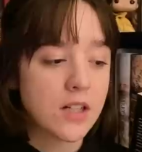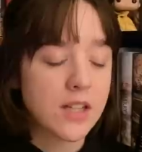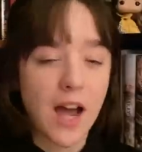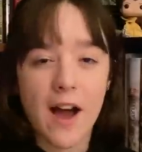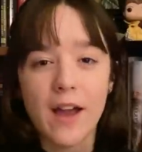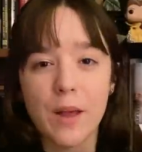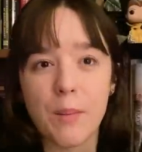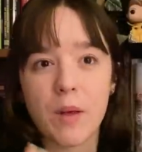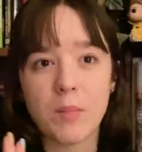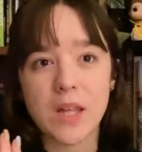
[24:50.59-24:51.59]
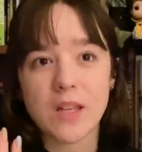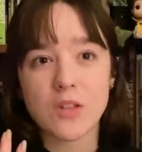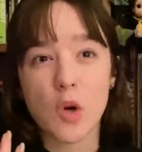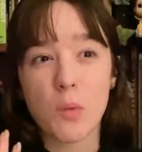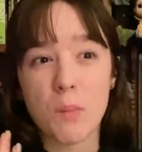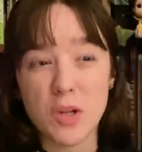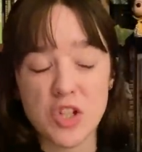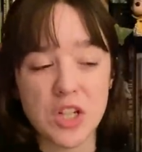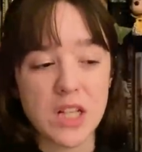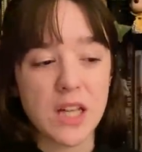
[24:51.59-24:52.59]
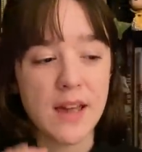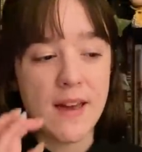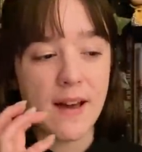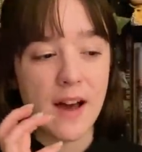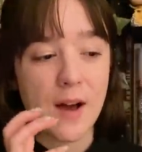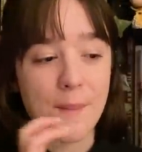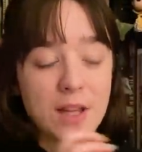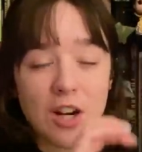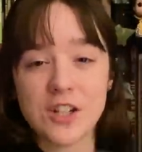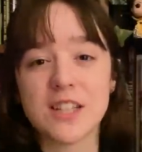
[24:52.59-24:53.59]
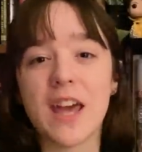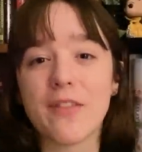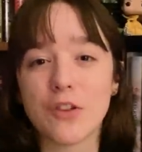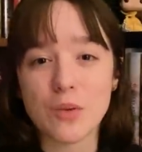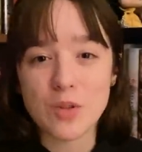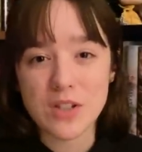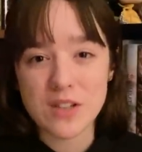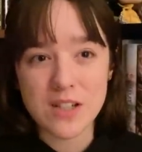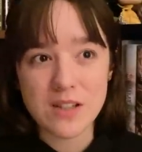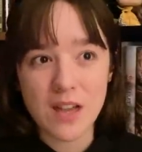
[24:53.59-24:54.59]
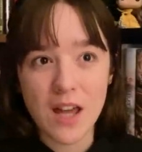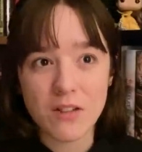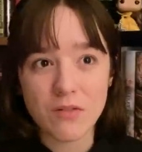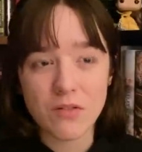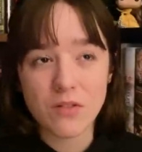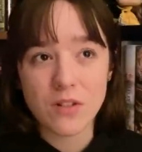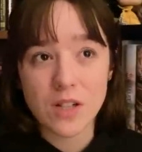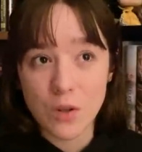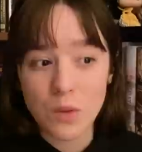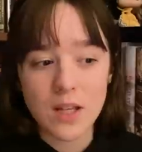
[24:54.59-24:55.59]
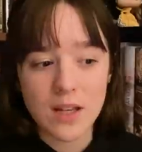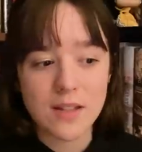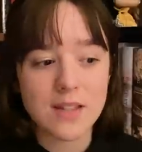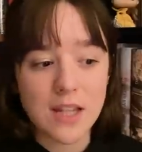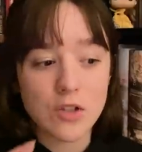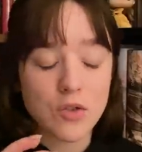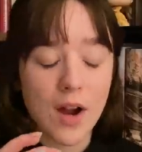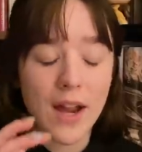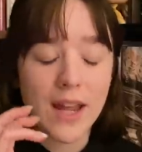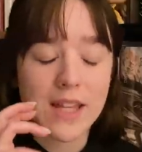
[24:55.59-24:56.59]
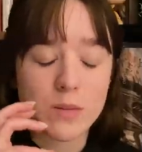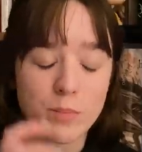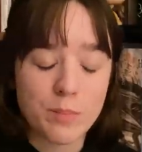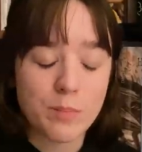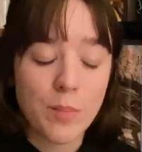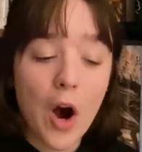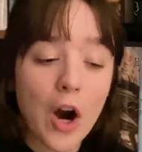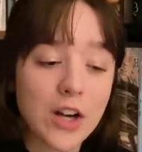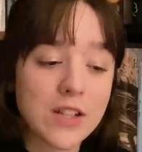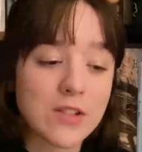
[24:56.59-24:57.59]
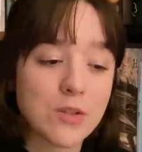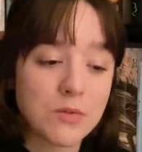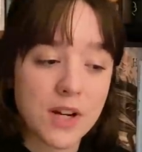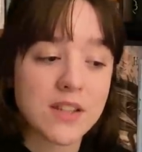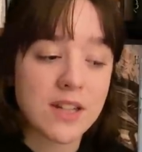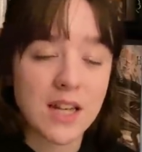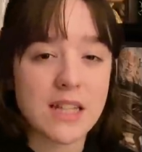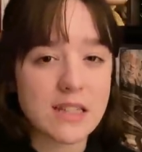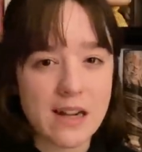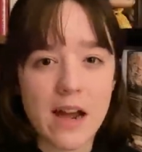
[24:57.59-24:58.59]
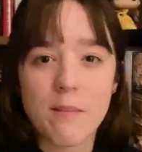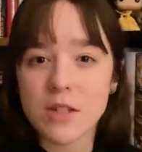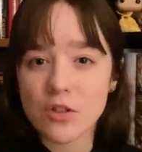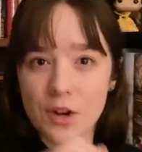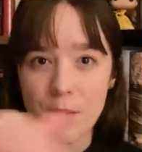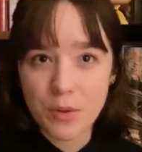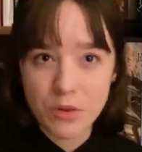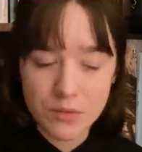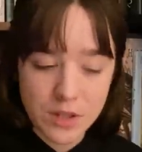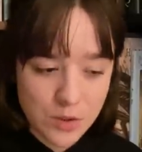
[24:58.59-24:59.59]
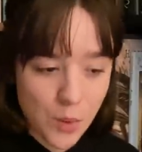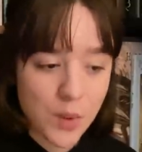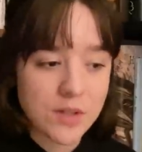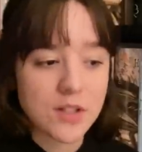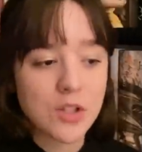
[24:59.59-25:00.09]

time being so mushy and hard to get through, just as kind of Nikolinka is like trying his hardest to race against time and scramble through these doors and